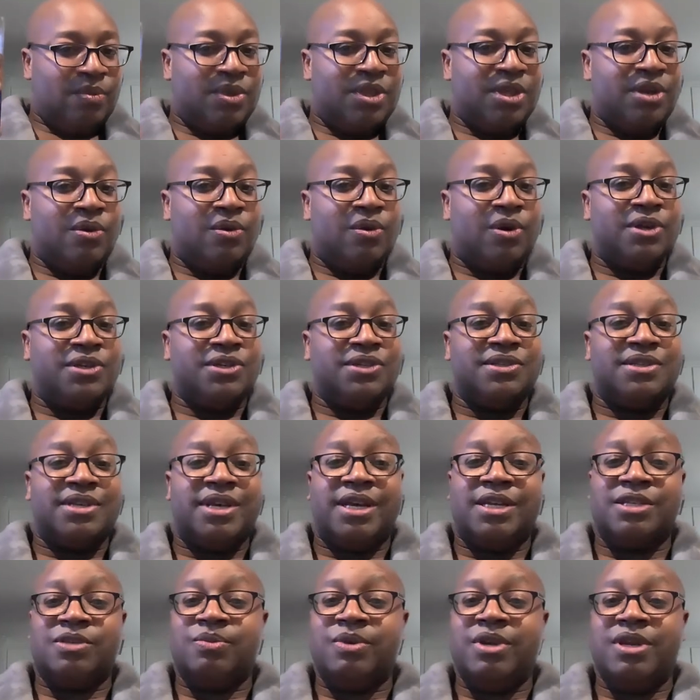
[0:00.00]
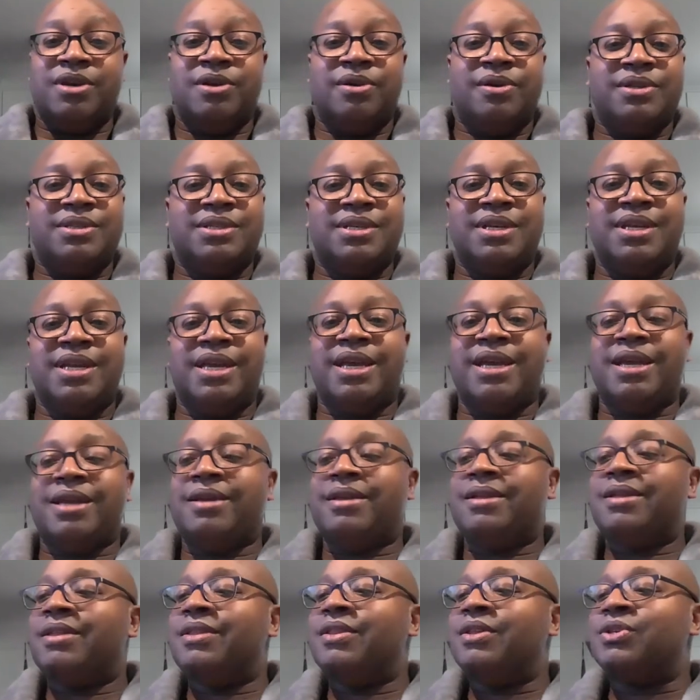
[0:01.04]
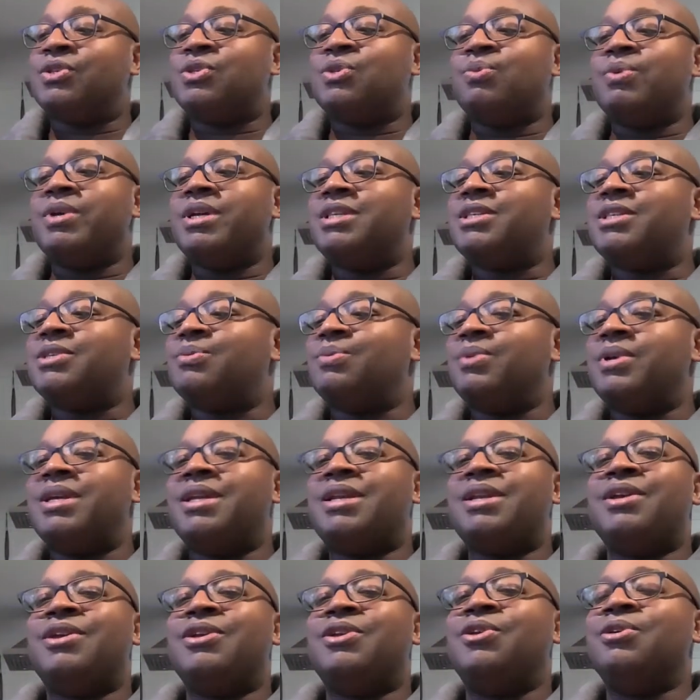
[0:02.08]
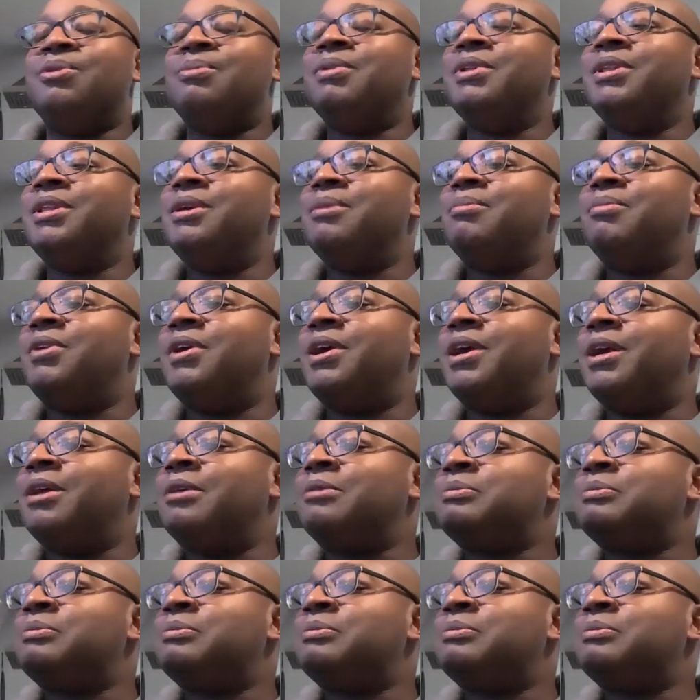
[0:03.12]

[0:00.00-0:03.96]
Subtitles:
The origins as we know it today. The sweet, sweet Cuba Libre.